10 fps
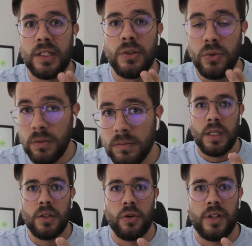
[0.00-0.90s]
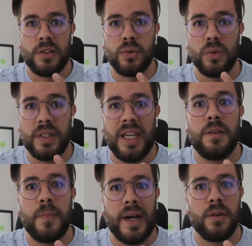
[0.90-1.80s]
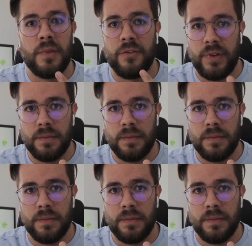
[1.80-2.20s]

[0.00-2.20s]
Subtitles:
do in order to get back on my feet.